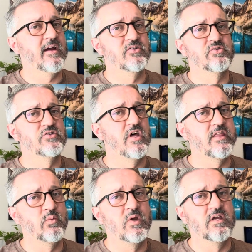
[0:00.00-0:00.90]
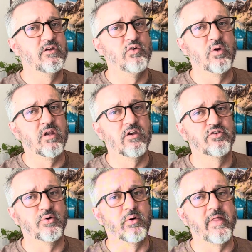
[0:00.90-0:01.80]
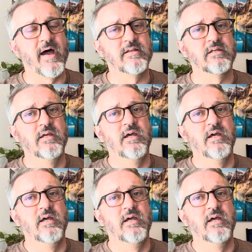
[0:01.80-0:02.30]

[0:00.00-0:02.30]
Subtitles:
because there's nothing we can do to control that.